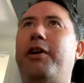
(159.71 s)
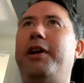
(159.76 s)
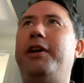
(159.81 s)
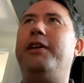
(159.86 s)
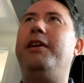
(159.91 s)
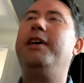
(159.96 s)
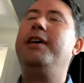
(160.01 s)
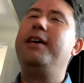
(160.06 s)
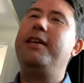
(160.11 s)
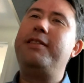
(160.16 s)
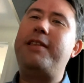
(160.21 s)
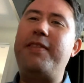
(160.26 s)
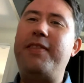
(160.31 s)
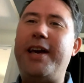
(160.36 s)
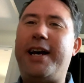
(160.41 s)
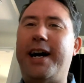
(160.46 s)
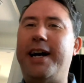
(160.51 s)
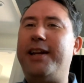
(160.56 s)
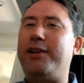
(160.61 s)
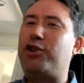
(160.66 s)
And then they
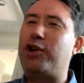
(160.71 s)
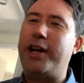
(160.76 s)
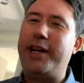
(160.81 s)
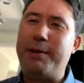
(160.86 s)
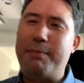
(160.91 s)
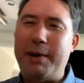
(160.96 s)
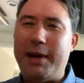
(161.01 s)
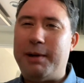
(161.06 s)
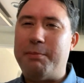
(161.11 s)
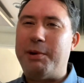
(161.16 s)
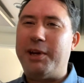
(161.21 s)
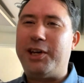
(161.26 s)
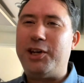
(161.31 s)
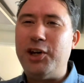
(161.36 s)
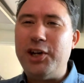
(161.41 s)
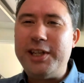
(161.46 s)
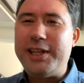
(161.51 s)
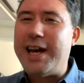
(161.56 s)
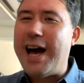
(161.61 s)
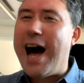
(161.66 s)
kind of tried to make him a
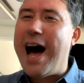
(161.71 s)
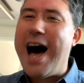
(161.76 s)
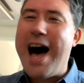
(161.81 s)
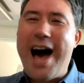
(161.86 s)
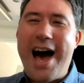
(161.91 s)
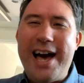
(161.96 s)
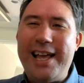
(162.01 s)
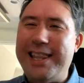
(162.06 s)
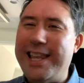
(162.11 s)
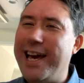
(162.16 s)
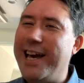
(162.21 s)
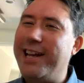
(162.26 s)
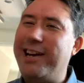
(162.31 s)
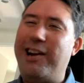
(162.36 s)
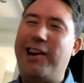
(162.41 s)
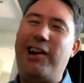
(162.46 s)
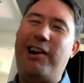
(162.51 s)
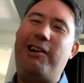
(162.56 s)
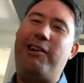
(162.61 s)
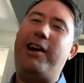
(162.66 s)
good guy
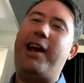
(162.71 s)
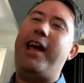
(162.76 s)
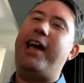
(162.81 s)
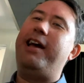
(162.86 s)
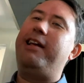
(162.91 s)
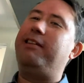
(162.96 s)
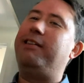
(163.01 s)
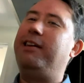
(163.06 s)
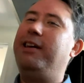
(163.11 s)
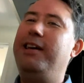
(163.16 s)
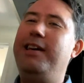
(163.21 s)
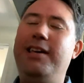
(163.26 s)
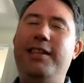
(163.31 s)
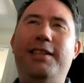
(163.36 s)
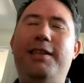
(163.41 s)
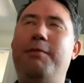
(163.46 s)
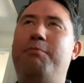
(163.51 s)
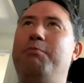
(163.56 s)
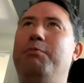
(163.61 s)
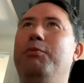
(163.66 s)
later, and
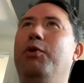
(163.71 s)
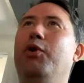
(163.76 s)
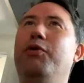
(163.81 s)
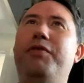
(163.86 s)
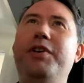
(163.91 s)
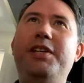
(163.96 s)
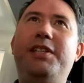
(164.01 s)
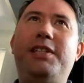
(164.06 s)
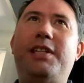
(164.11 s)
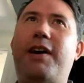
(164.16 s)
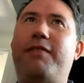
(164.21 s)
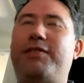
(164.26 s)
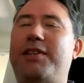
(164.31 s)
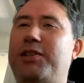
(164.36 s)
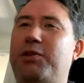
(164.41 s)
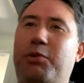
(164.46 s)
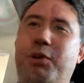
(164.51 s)
the movie stuff doesn't